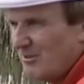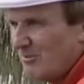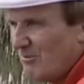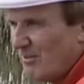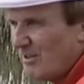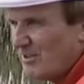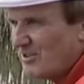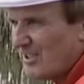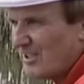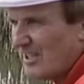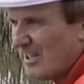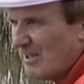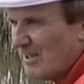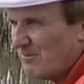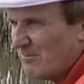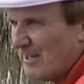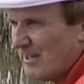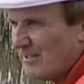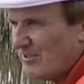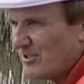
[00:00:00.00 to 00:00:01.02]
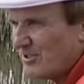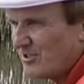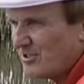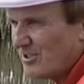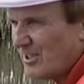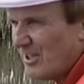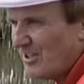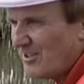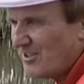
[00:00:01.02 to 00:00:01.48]
once they come round just
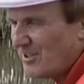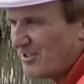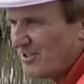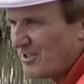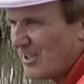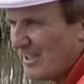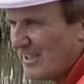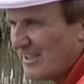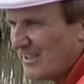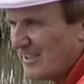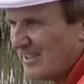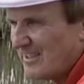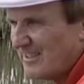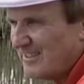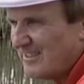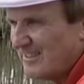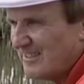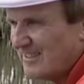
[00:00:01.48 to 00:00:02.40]
starting to take, then